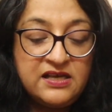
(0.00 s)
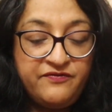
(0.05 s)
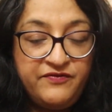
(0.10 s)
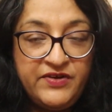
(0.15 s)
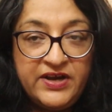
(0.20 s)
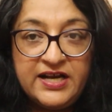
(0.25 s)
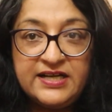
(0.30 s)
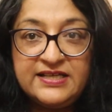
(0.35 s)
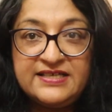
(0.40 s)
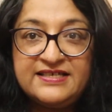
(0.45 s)
a
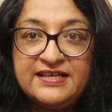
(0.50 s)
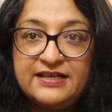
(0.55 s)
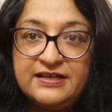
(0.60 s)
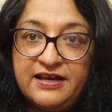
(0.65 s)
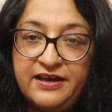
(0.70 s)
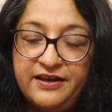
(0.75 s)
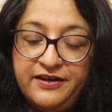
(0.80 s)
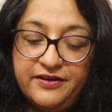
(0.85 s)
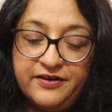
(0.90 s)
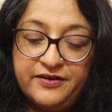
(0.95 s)
wicked
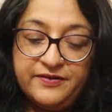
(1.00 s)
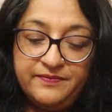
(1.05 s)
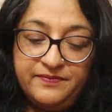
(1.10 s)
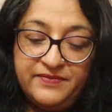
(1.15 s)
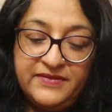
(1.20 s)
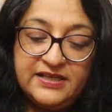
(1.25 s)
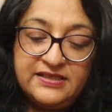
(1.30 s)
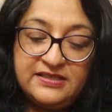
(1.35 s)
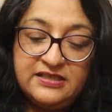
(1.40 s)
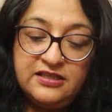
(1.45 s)
satire.
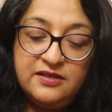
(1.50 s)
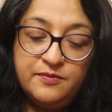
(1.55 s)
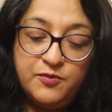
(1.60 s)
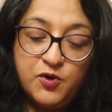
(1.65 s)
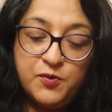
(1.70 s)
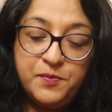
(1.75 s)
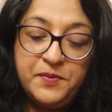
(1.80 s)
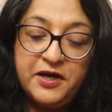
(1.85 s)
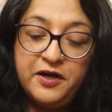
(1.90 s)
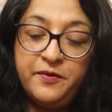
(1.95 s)
Let's see the
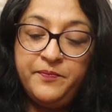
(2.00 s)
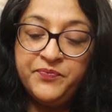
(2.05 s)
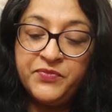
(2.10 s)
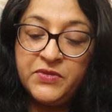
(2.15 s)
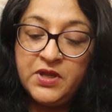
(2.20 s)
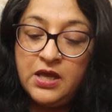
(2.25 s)
book blurb.